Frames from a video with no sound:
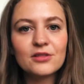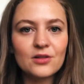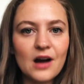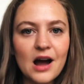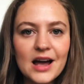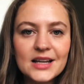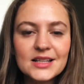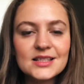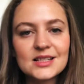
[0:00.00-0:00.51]

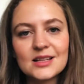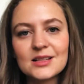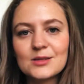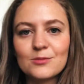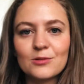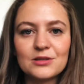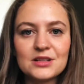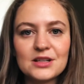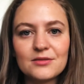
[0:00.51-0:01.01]
crisis,
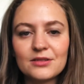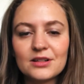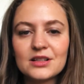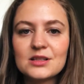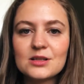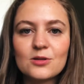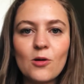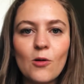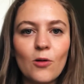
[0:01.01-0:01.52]
whatever
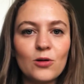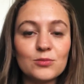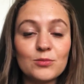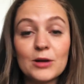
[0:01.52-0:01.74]
it's called.